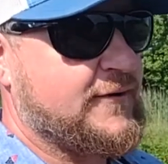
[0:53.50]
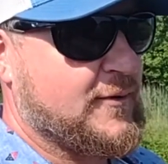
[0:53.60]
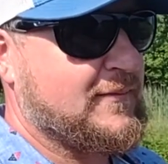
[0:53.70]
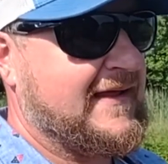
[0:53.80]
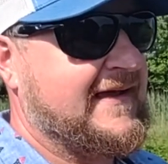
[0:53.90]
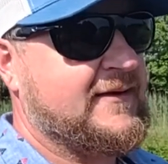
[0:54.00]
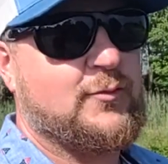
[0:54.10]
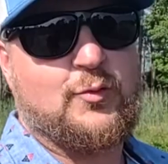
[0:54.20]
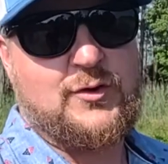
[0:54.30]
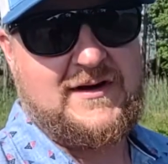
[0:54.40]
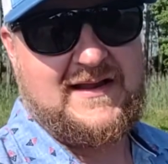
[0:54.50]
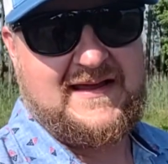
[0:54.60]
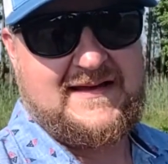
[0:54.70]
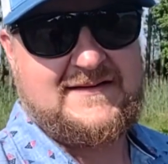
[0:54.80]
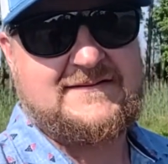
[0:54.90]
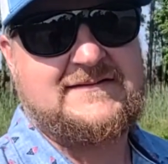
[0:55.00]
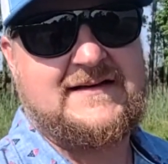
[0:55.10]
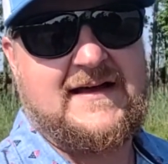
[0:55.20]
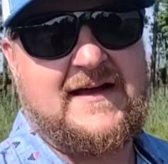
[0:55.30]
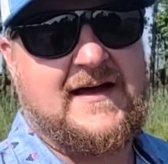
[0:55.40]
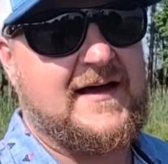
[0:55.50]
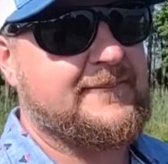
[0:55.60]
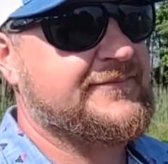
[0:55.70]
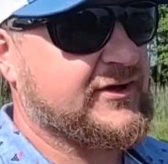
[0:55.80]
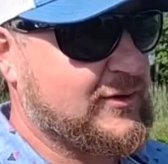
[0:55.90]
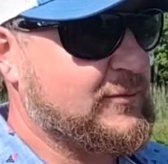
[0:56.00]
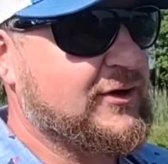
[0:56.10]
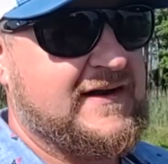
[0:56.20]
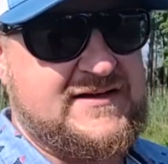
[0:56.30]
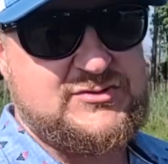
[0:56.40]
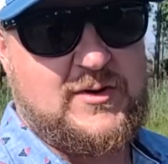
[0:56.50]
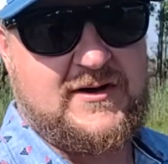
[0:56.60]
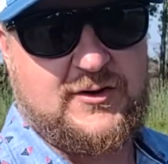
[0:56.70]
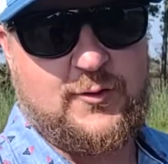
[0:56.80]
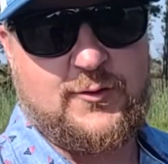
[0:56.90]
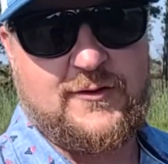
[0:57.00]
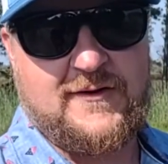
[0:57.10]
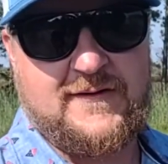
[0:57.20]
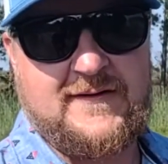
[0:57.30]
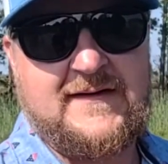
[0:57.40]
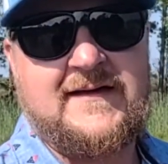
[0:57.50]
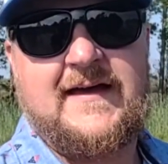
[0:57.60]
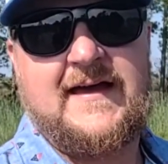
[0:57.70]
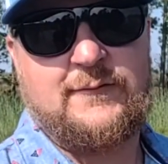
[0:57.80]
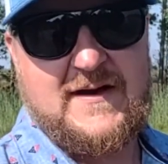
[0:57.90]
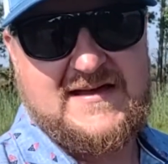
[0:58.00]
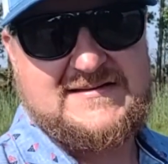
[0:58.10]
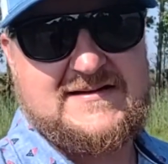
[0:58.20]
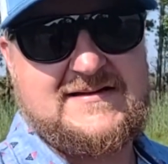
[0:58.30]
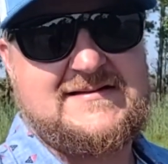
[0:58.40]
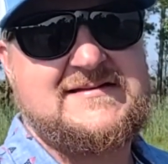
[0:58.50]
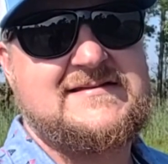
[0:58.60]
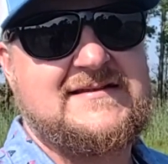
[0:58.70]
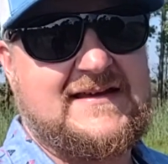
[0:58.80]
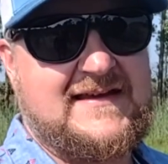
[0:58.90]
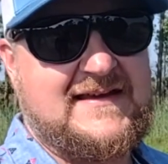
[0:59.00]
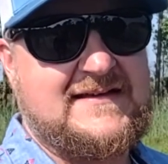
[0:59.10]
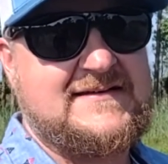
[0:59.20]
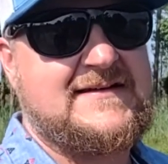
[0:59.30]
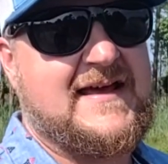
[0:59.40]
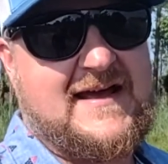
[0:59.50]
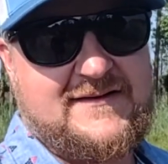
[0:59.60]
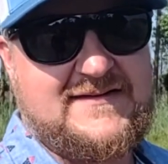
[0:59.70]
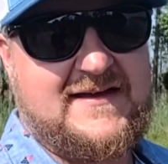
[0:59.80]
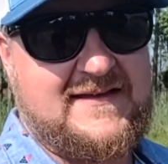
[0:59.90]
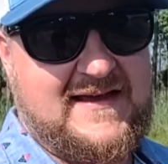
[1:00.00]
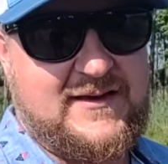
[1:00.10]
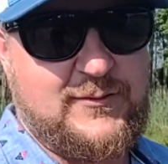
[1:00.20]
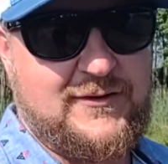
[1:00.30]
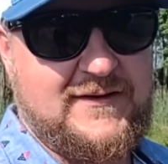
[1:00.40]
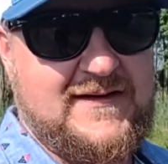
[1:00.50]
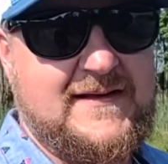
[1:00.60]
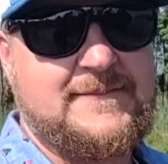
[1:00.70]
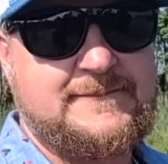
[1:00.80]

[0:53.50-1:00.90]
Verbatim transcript: farmland, woodland, the community of Swan Quarter, and residents in and outside of that community.